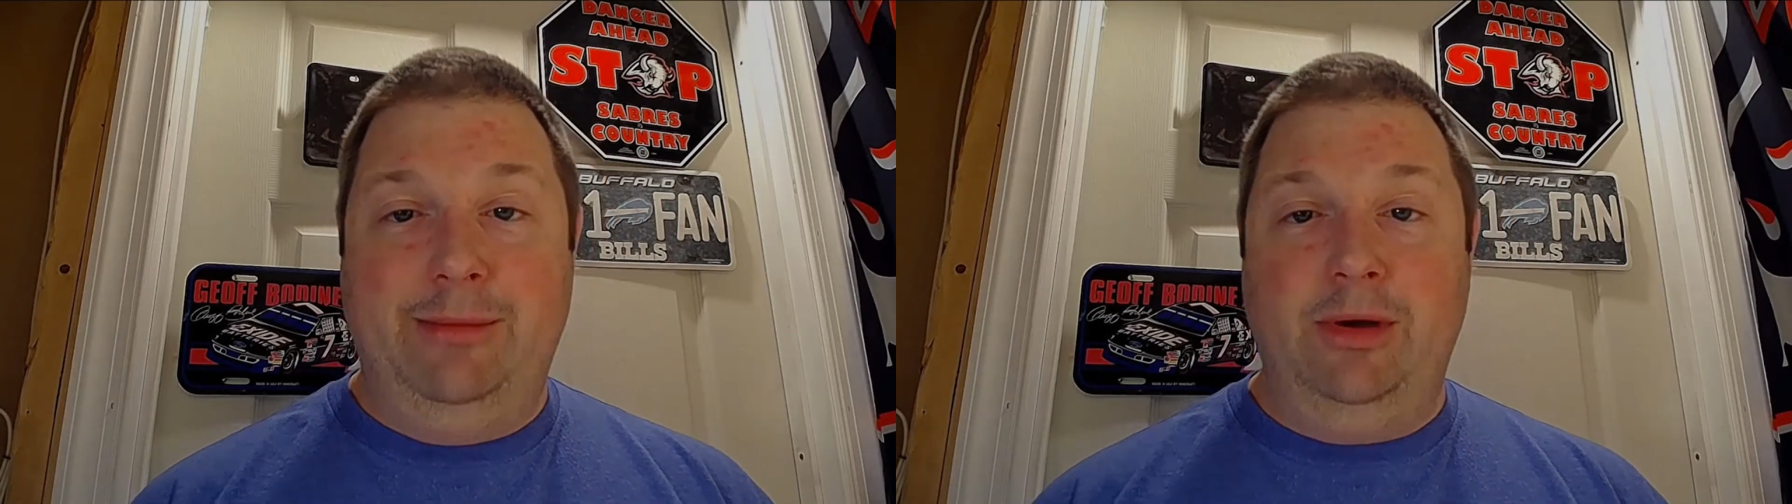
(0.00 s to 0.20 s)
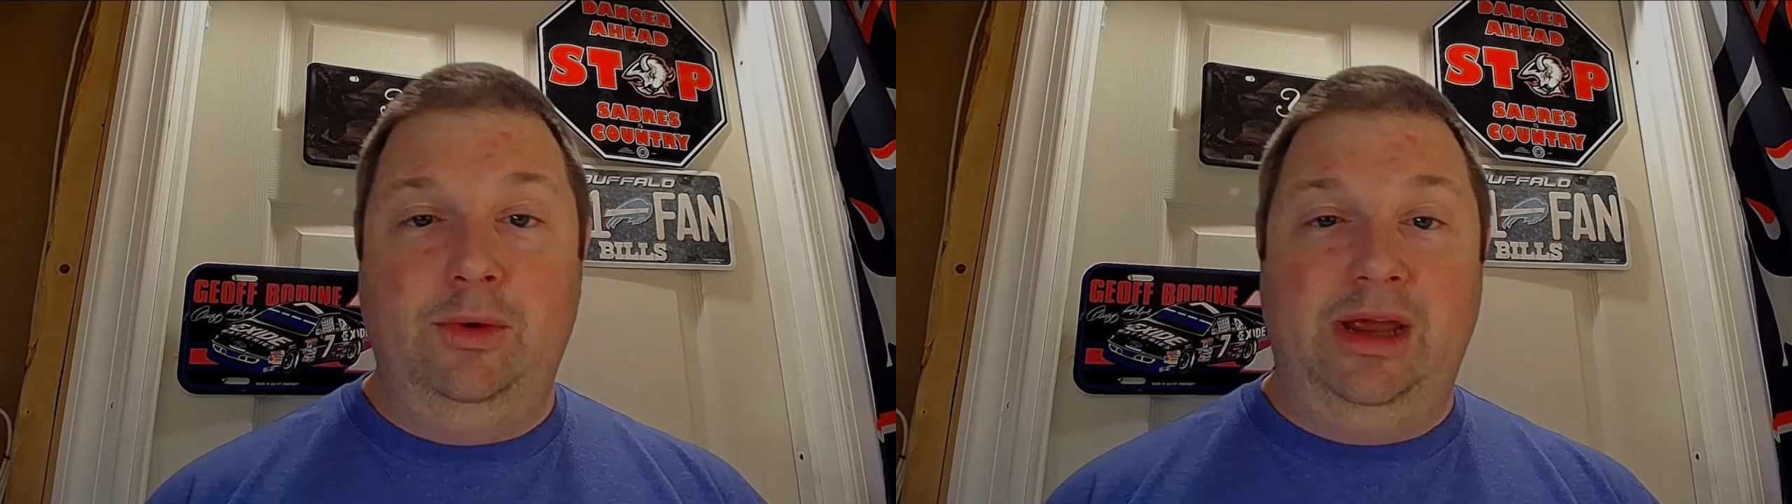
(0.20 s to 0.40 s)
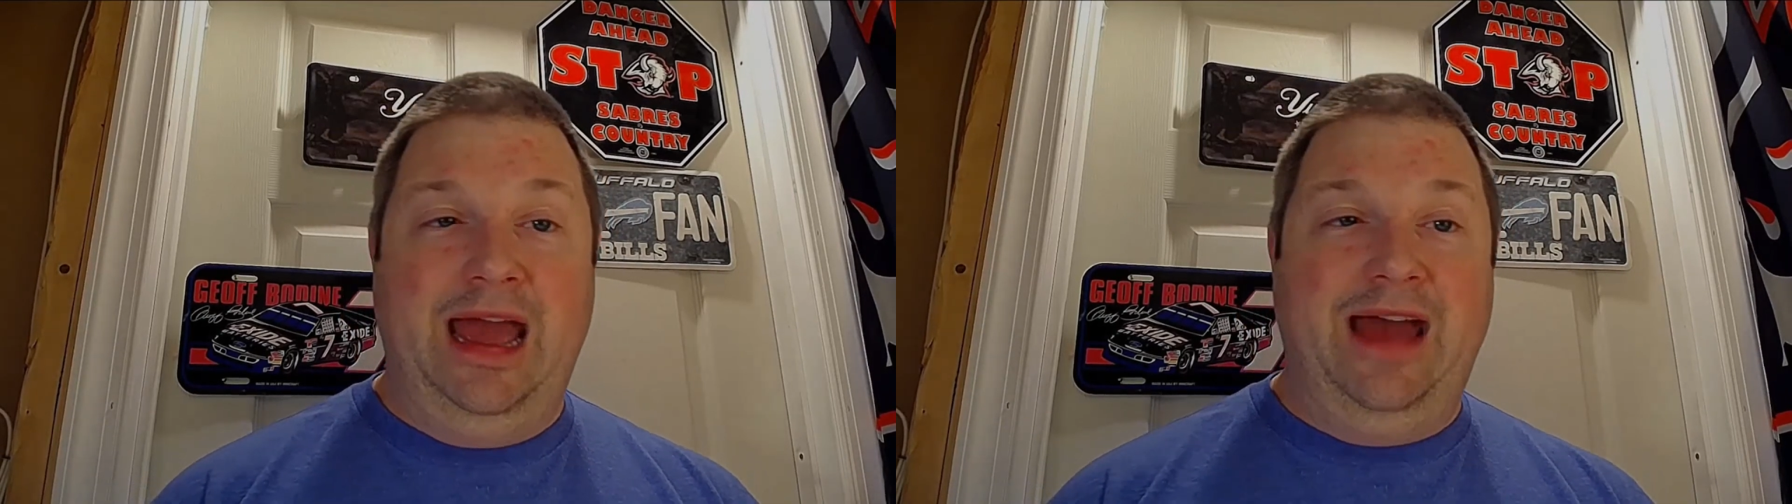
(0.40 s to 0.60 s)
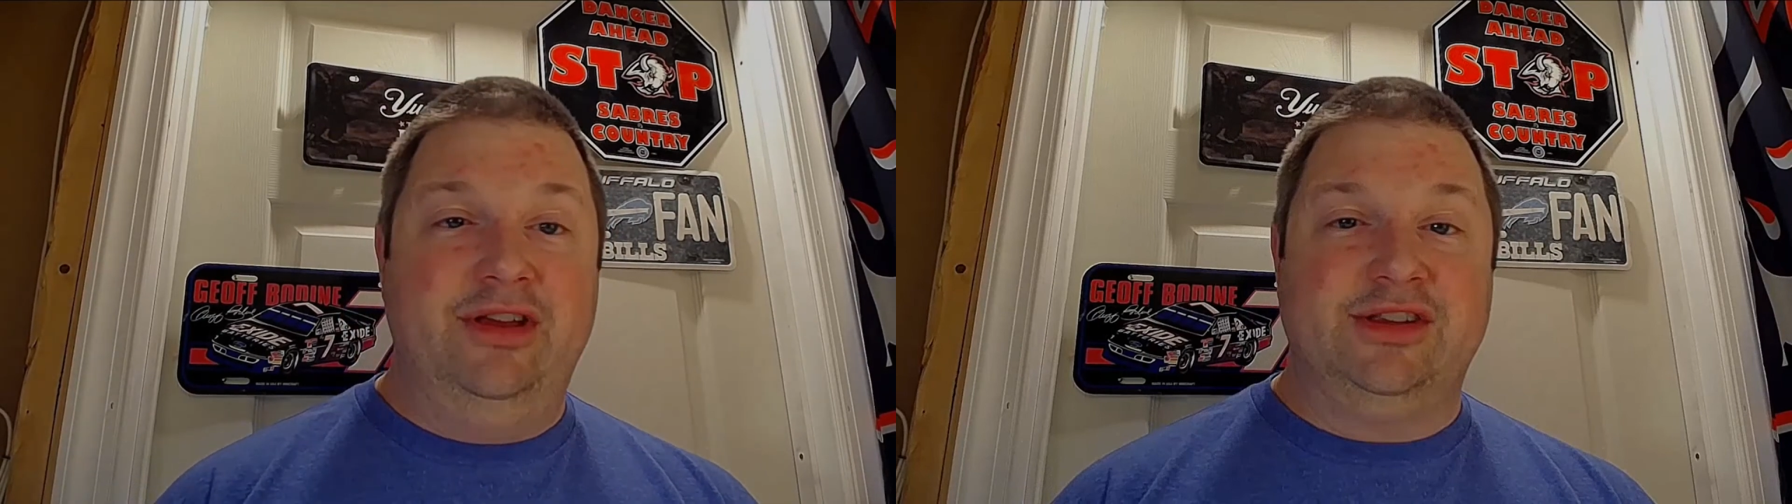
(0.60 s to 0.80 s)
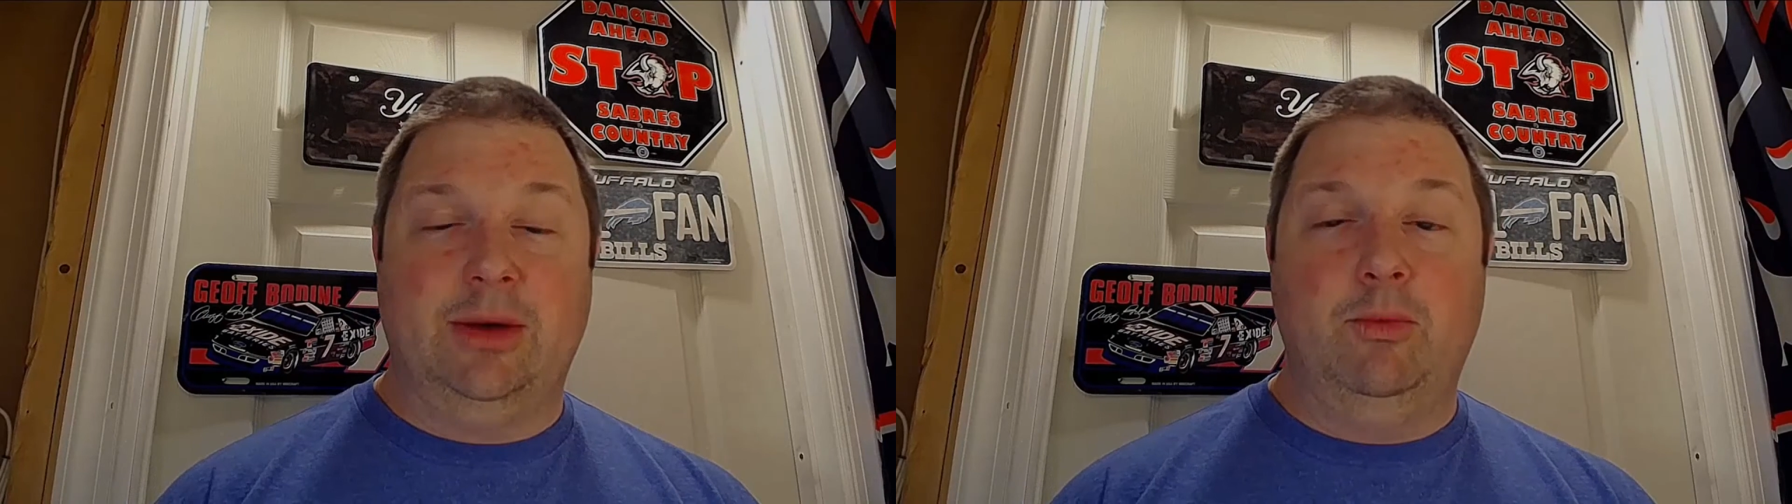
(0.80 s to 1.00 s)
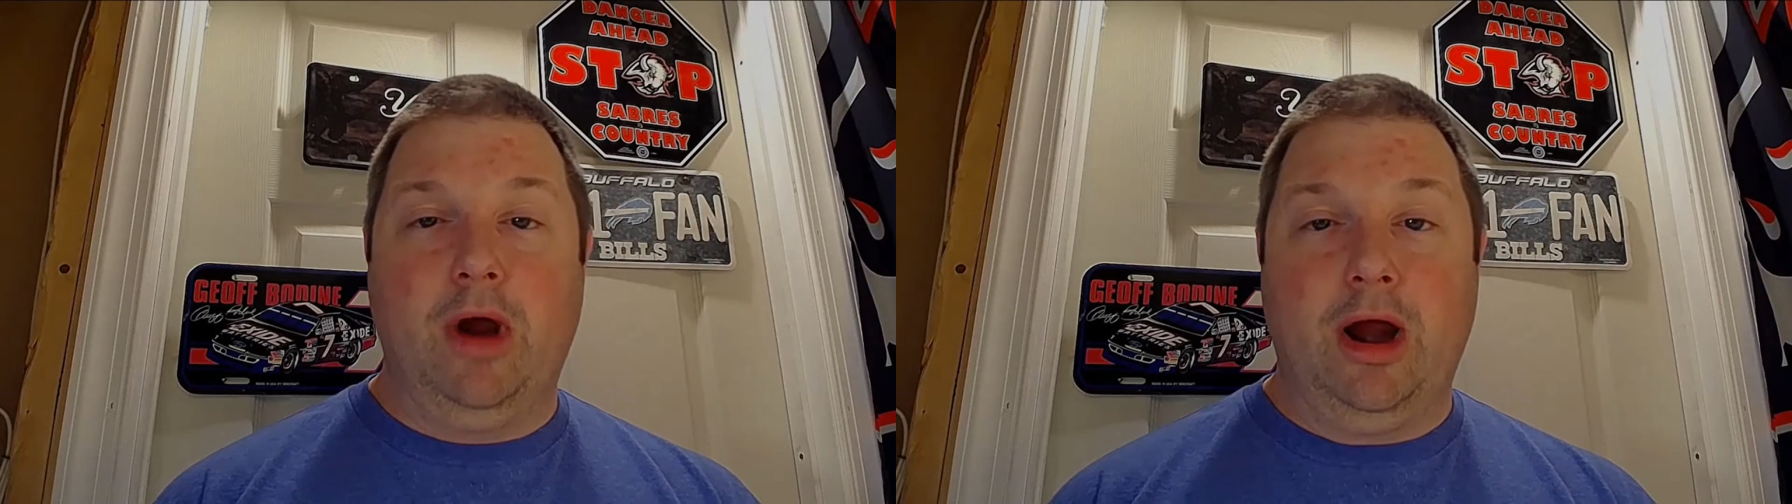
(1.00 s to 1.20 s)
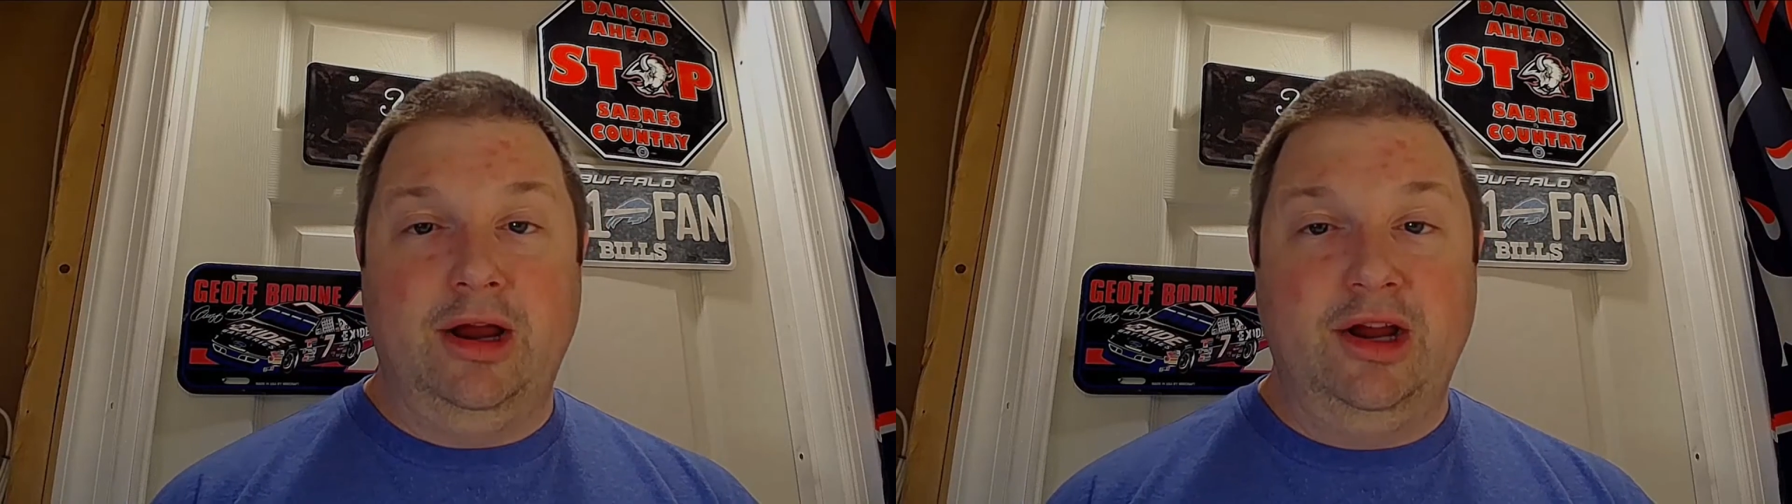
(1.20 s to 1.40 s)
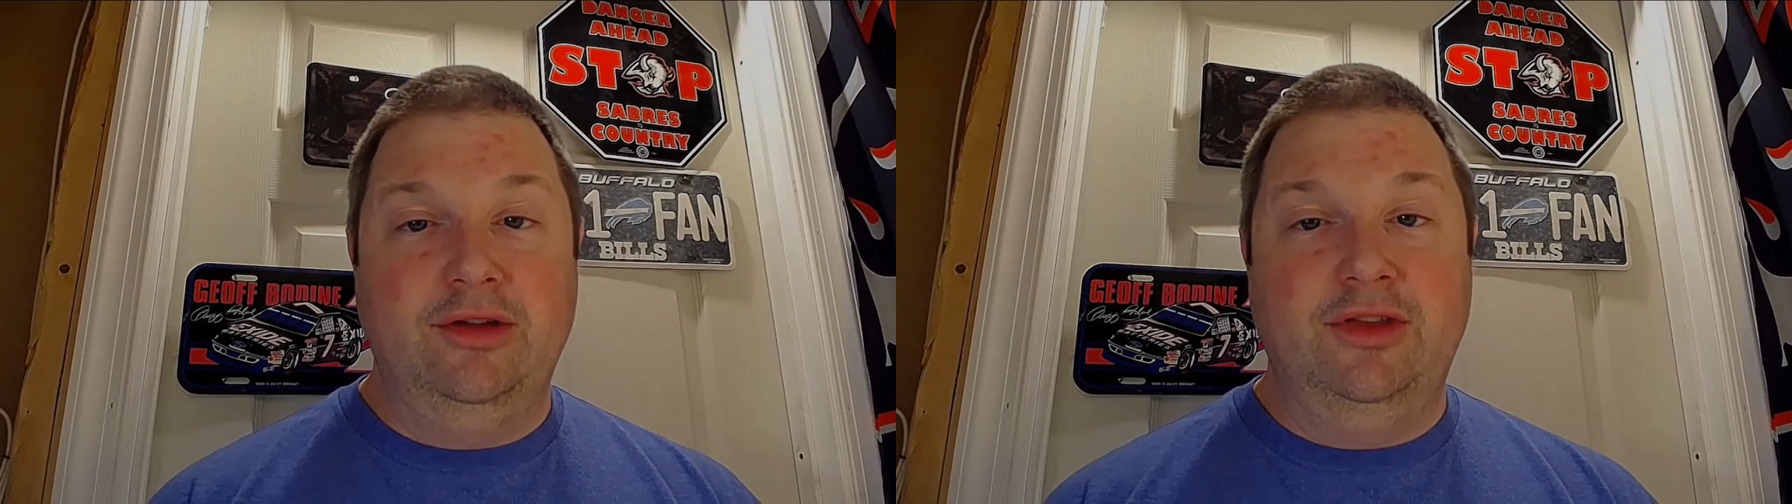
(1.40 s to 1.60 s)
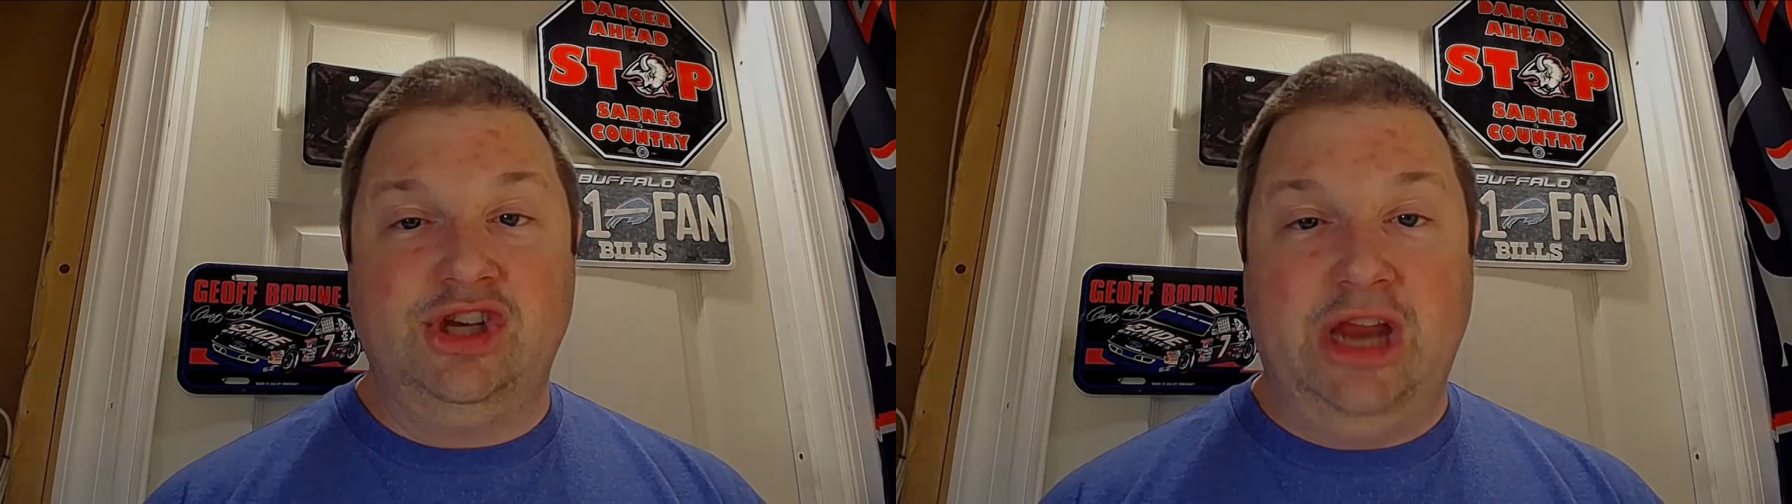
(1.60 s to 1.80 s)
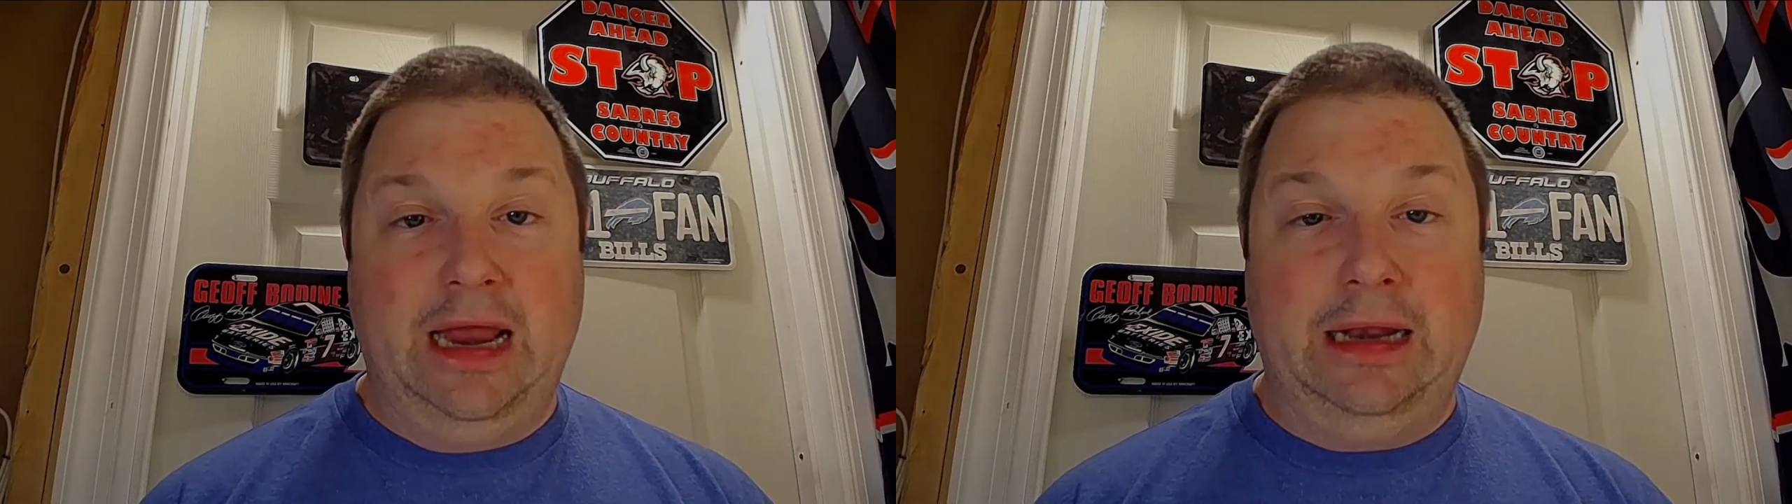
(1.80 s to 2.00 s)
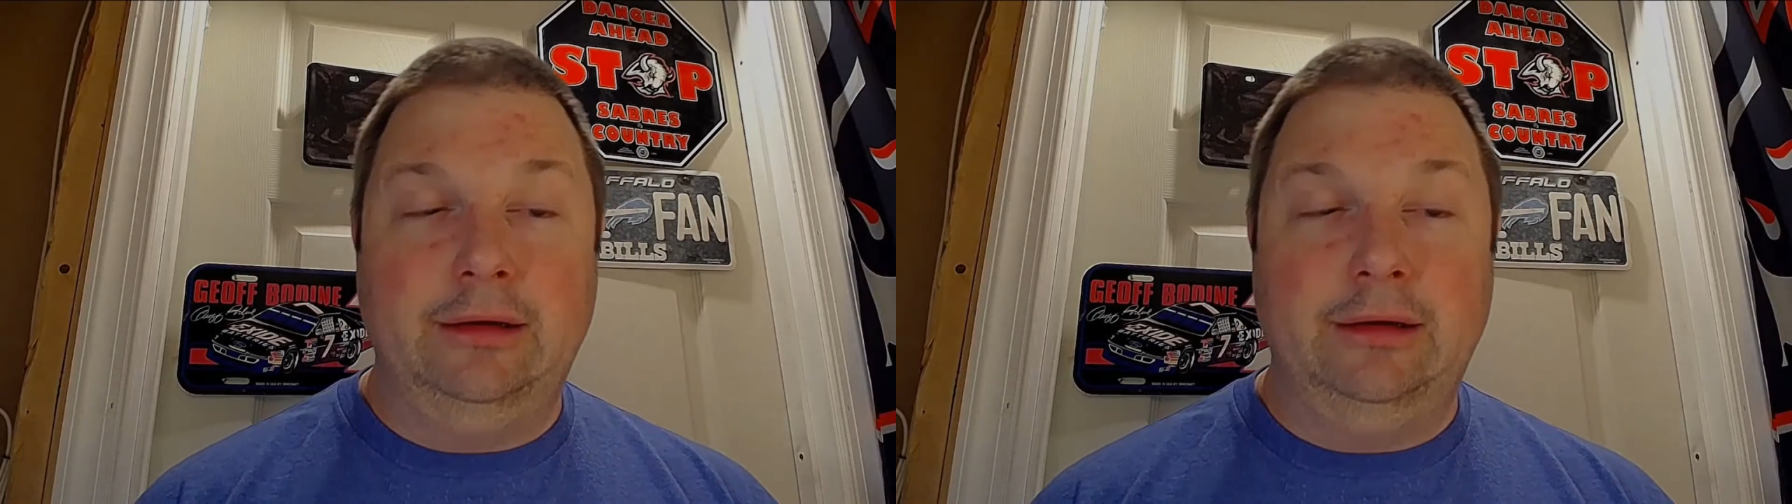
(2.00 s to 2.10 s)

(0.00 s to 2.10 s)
we have it somewhere here in the channel,